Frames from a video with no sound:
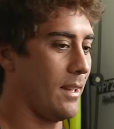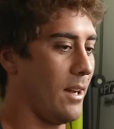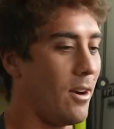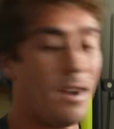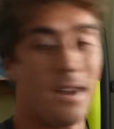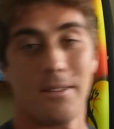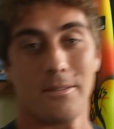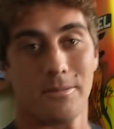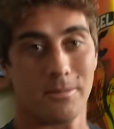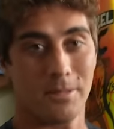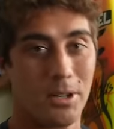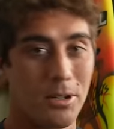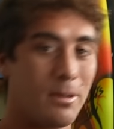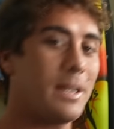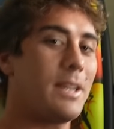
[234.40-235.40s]
Alright,
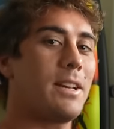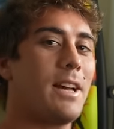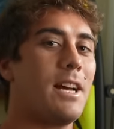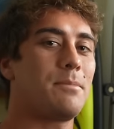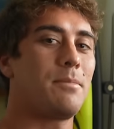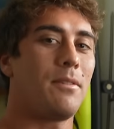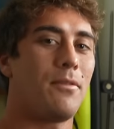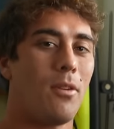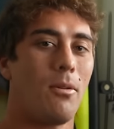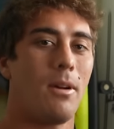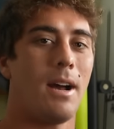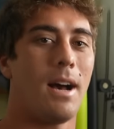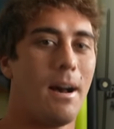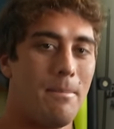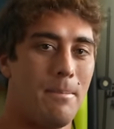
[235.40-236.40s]
real quick you guys, before we
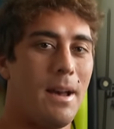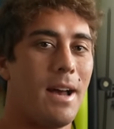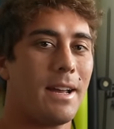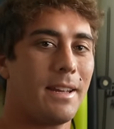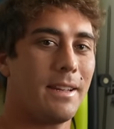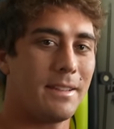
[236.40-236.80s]
hop back